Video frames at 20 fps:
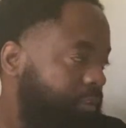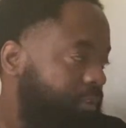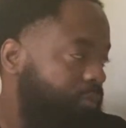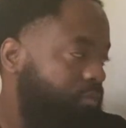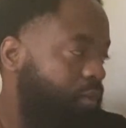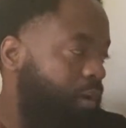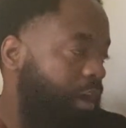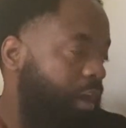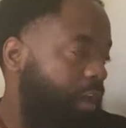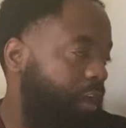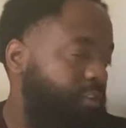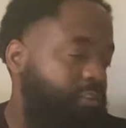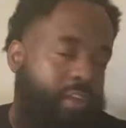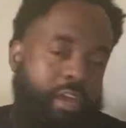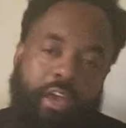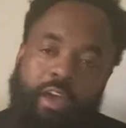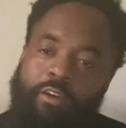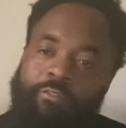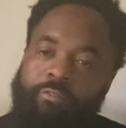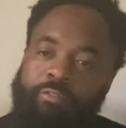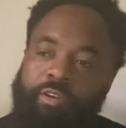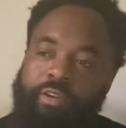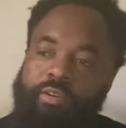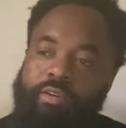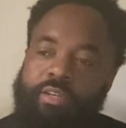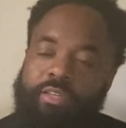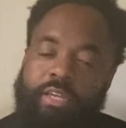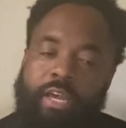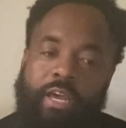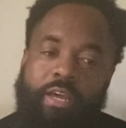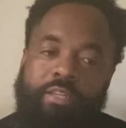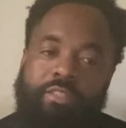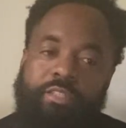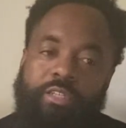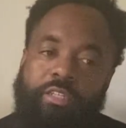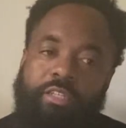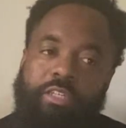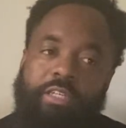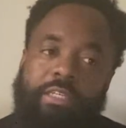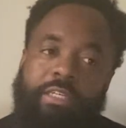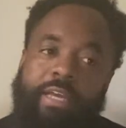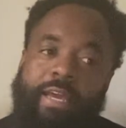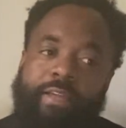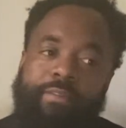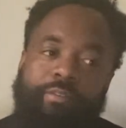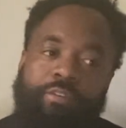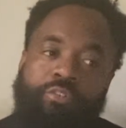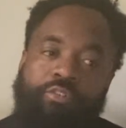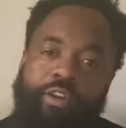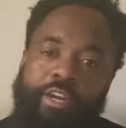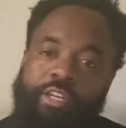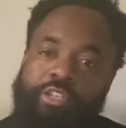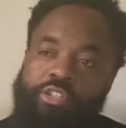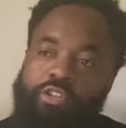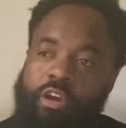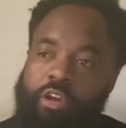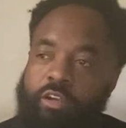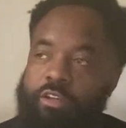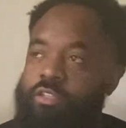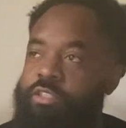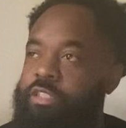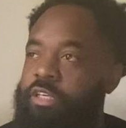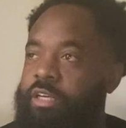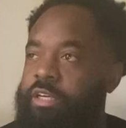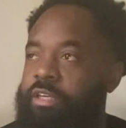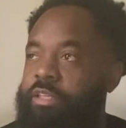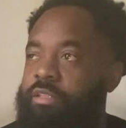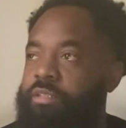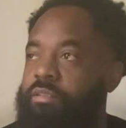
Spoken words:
Well, I can't say every because I still need that gray jogger set.